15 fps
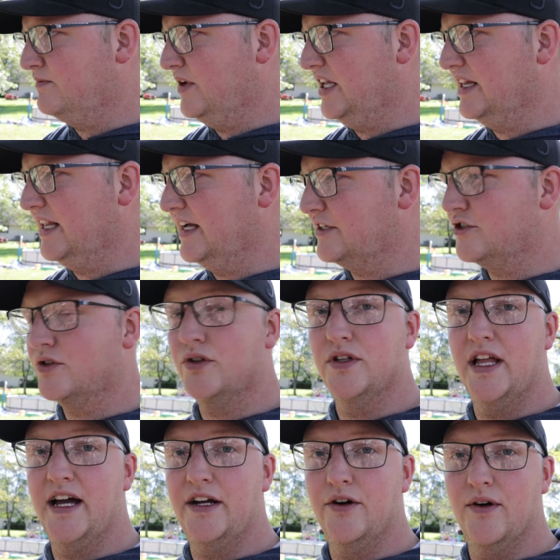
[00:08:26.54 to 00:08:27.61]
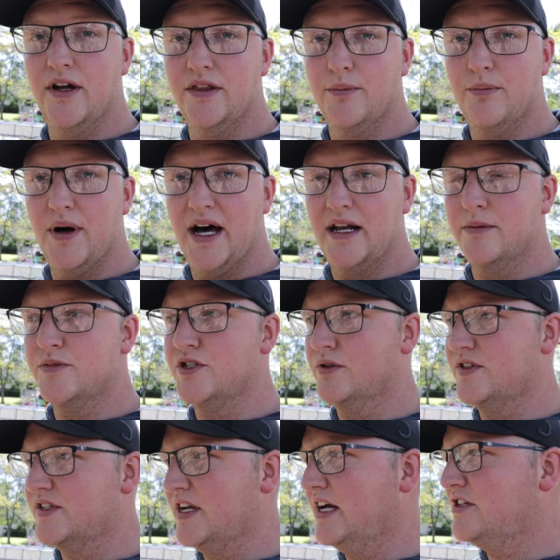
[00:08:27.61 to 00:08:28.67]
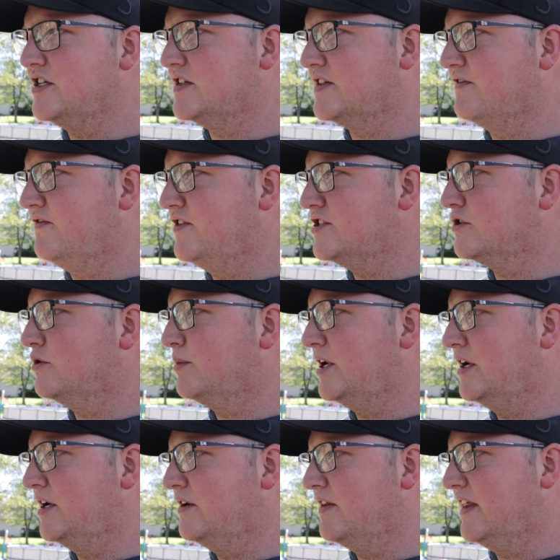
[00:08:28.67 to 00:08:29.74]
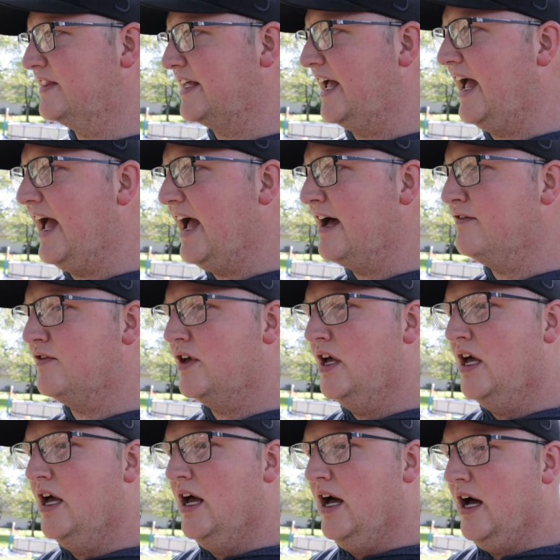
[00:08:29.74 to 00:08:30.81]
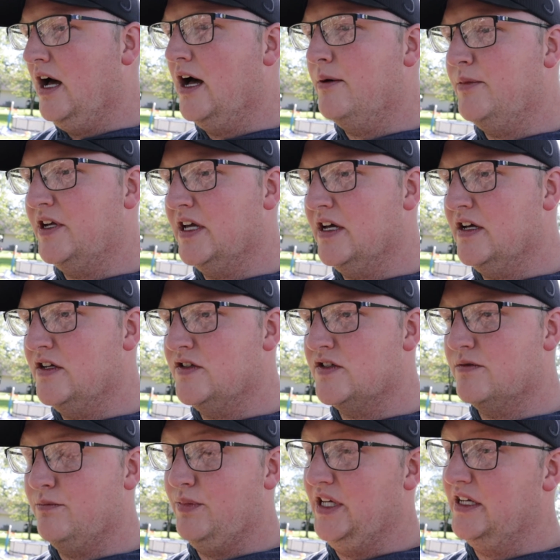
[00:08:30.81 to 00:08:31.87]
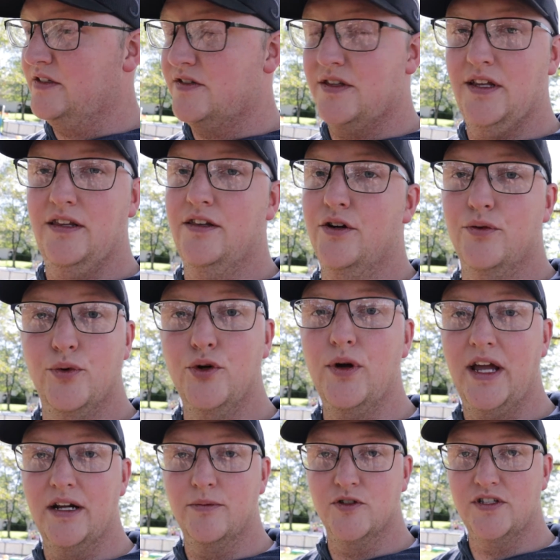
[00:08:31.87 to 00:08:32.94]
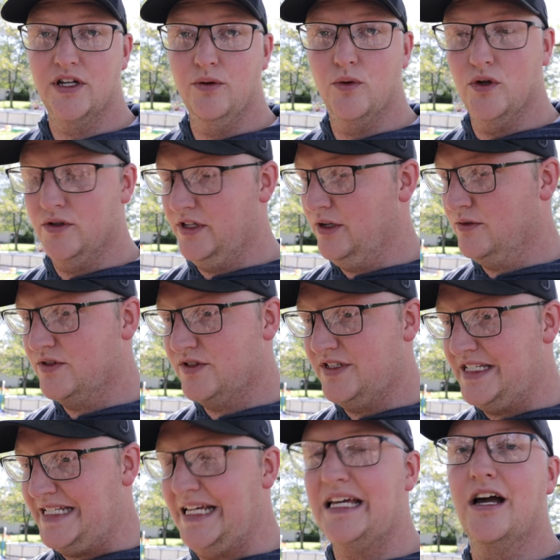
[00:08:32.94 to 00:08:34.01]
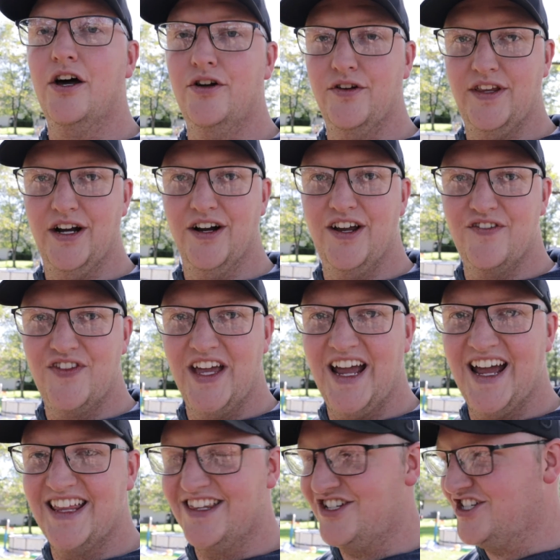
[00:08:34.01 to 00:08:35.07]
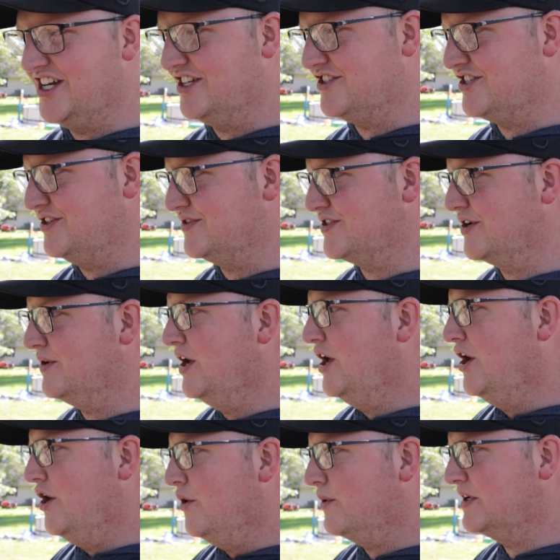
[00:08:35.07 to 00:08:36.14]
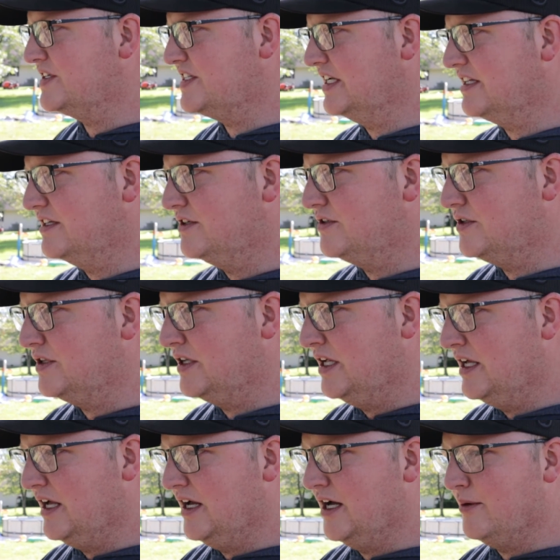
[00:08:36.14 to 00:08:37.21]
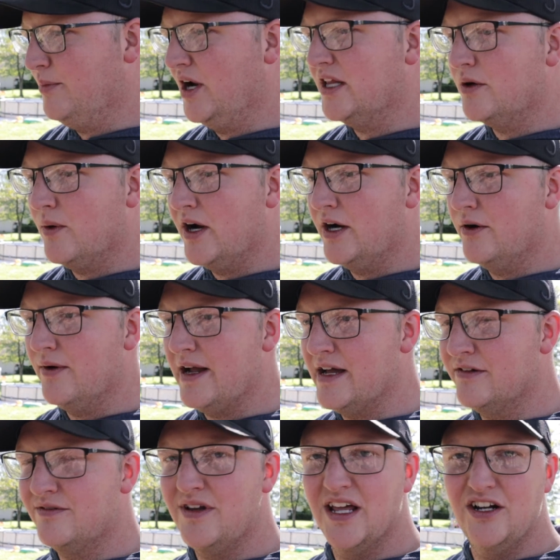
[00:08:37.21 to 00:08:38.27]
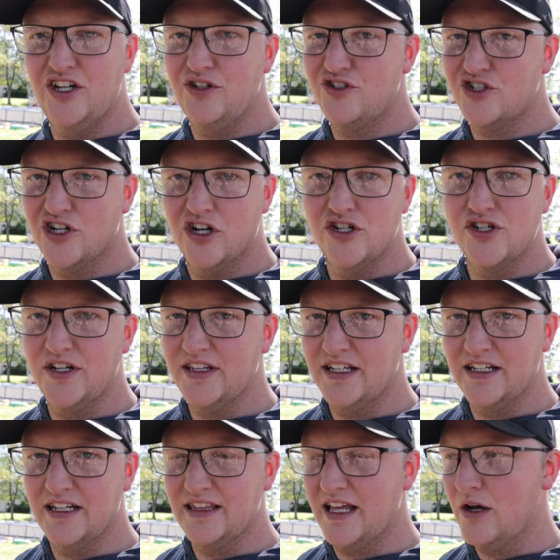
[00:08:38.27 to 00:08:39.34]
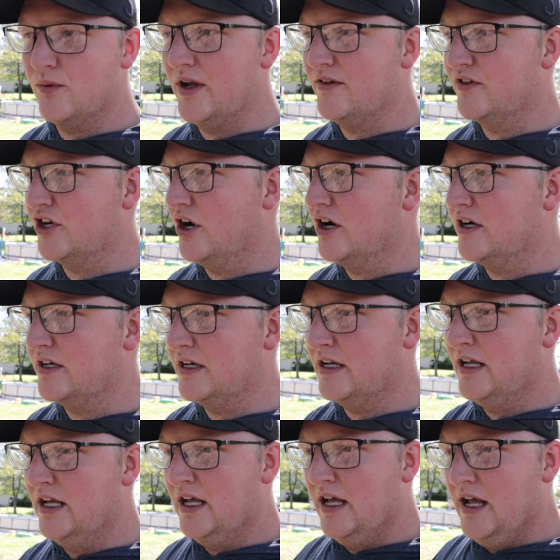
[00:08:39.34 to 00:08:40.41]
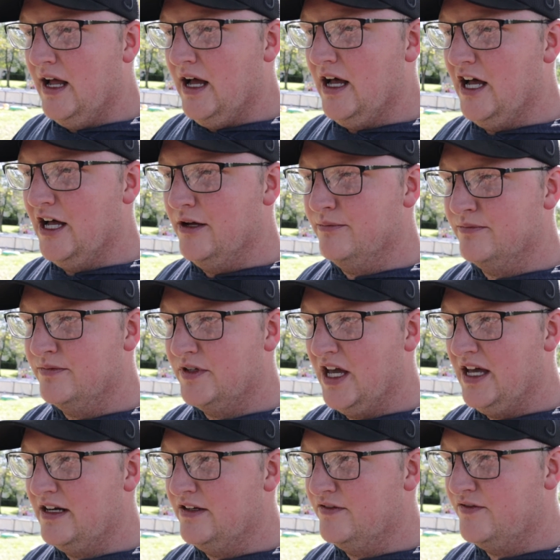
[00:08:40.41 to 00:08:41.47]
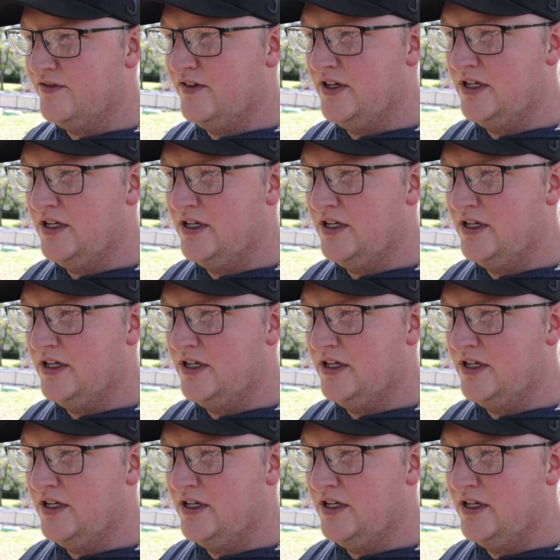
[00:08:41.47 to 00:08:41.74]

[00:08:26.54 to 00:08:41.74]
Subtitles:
electrical line around the bottom, so it's not just a physical barrier that they have, because pigs, they're root animals. They'll dig under there if they had the chance to. So we're going to stick a little poly wire around, not a huge charge or anything like that. We have a garden kind of